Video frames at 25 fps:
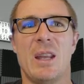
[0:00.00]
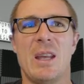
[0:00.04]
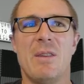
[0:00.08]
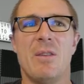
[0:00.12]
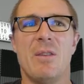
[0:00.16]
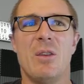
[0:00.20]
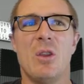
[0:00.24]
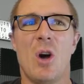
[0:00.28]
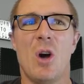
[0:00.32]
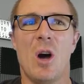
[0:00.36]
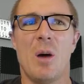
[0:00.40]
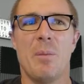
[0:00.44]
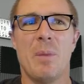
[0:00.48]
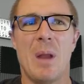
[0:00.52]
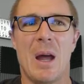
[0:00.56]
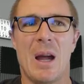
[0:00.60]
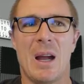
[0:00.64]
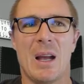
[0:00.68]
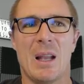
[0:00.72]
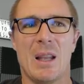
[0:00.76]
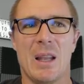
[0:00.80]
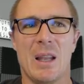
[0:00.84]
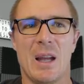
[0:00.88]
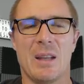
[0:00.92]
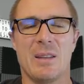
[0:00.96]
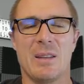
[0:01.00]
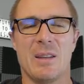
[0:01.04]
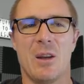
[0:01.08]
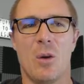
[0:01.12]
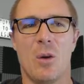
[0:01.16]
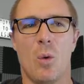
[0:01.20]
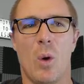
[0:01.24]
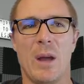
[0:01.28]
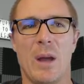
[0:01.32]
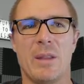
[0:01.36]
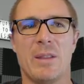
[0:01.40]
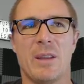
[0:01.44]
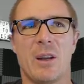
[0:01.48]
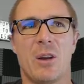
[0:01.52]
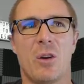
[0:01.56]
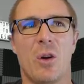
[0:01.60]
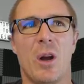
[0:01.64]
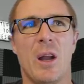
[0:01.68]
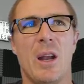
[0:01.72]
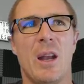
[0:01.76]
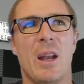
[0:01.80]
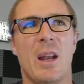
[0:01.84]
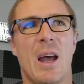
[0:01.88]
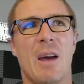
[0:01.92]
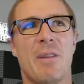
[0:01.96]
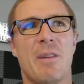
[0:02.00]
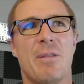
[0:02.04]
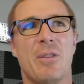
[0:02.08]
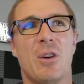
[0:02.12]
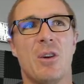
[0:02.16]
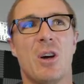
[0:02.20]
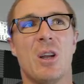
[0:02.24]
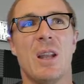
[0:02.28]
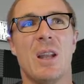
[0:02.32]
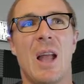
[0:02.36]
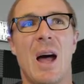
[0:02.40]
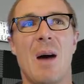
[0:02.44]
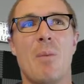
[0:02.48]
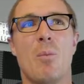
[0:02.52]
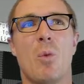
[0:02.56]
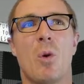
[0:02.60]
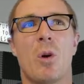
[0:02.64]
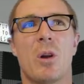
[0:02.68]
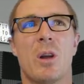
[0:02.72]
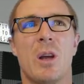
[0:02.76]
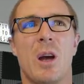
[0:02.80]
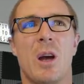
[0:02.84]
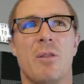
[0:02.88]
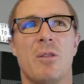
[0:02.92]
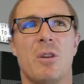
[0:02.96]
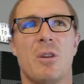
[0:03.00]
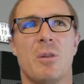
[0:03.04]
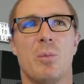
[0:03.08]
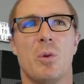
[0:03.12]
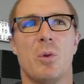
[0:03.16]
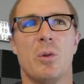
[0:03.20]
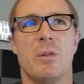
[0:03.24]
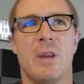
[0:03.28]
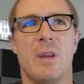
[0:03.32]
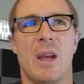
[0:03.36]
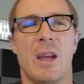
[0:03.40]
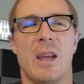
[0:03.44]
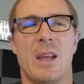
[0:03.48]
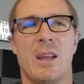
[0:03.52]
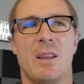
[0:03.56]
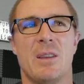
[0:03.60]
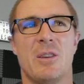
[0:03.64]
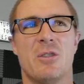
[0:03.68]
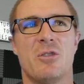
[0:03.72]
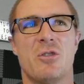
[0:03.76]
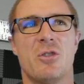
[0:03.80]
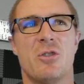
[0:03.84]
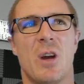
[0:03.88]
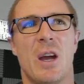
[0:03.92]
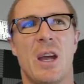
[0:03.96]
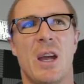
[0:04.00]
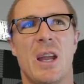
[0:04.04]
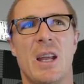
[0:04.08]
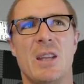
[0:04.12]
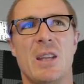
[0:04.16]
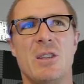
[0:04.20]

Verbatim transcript: Even though I'm not collecting quite the credit, I feel a lot more comfortable taking this trade.